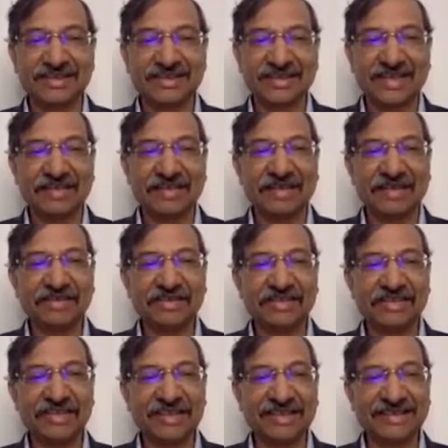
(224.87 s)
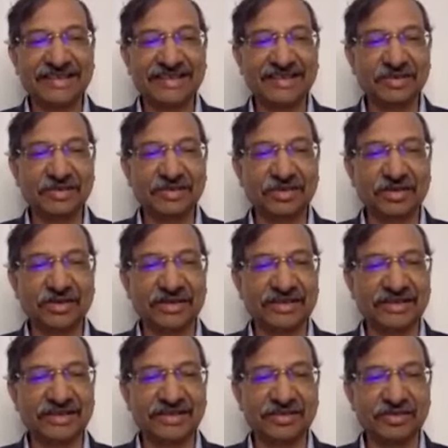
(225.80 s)
They have everything else in New York
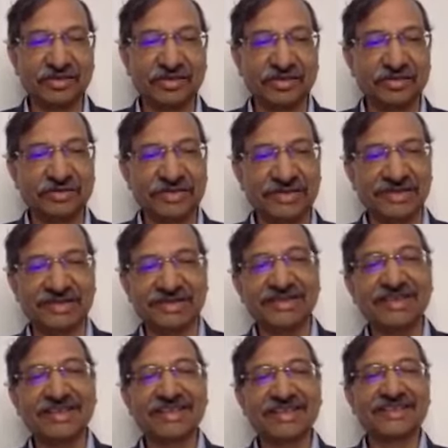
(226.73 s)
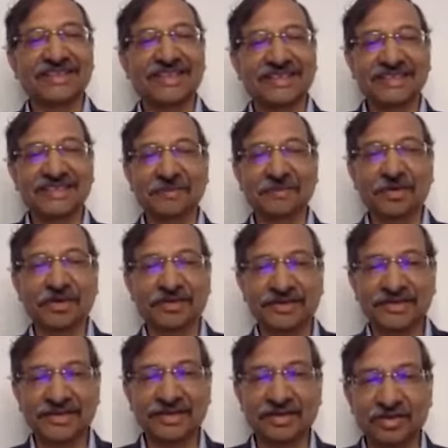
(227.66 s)
and East Coast, but the thinking
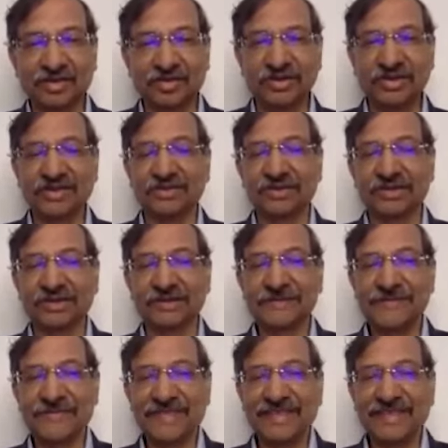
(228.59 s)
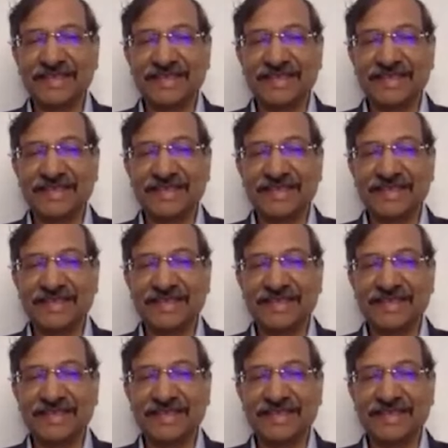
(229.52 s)
process is unique to the